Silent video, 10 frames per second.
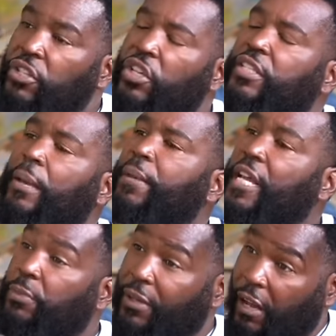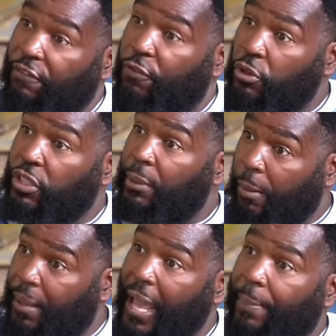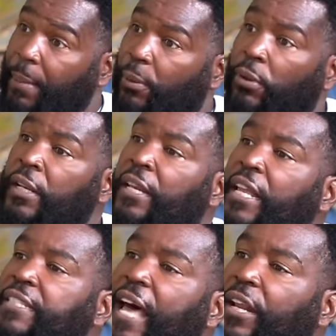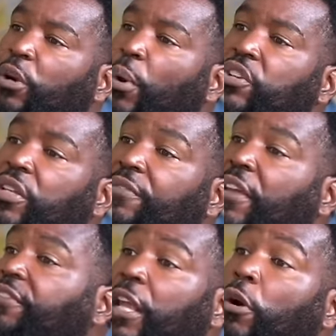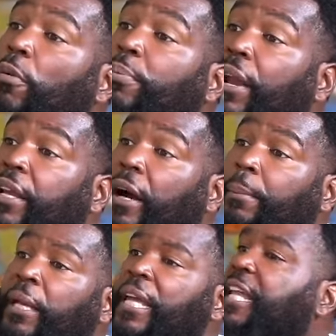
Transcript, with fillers: She said, because with unfortunately with black people, it's not a question of if they're gonna break up.